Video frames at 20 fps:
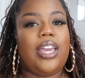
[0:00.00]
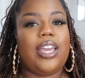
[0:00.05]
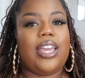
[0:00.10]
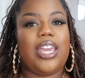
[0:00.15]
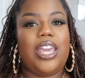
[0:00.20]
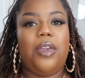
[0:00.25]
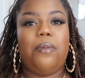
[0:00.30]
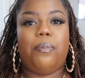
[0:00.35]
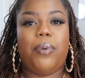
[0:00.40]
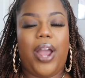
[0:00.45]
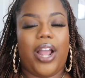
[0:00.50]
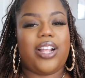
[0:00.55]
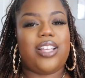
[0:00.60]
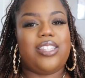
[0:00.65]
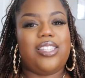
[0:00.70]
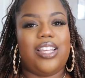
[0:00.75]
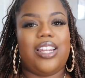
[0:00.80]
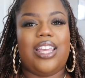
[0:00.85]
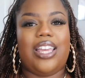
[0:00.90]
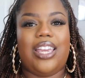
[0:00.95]
keep
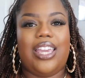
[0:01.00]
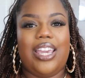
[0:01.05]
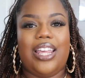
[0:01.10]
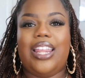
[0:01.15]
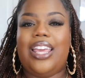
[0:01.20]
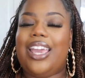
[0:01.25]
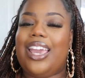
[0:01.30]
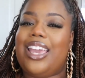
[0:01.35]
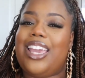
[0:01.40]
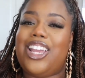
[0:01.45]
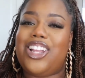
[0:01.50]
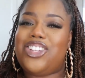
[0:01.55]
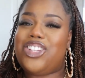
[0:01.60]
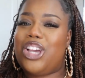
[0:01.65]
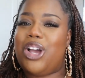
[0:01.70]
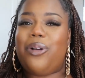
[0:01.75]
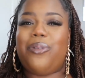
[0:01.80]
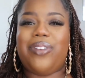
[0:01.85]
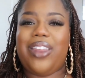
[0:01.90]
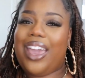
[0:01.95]
practicing and get
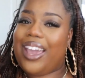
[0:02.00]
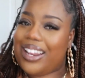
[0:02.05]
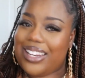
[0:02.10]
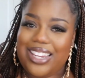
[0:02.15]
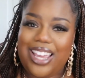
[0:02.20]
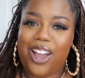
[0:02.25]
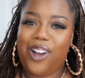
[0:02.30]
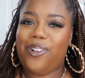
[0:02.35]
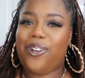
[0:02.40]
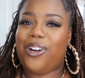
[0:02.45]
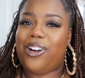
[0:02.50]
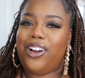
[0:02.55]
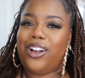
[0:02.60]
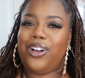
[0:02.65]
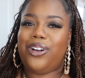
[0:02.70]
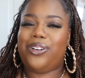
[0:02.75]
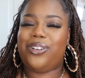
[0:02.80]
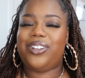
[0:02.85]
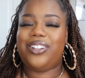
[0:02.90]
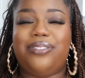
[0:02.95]
your neck down,
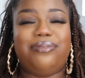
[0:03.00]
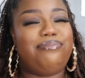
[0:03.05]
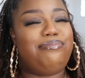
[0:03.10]
girl,